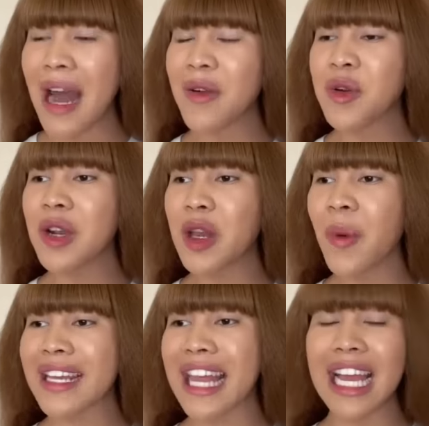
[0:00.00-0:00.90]
Go buy one really
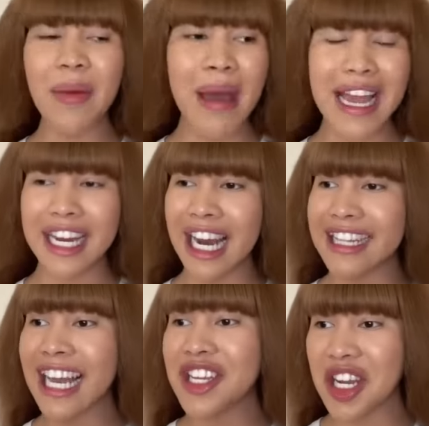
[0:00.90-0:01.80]
quick, then come back here,
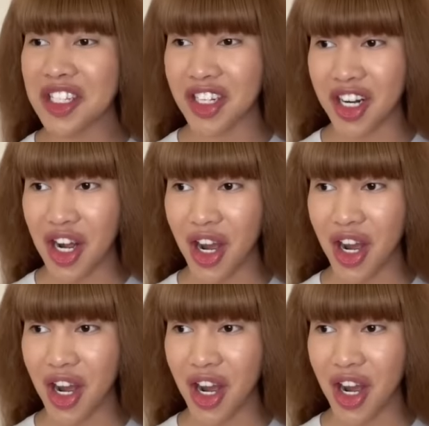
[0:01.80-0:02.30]
and then you can turn it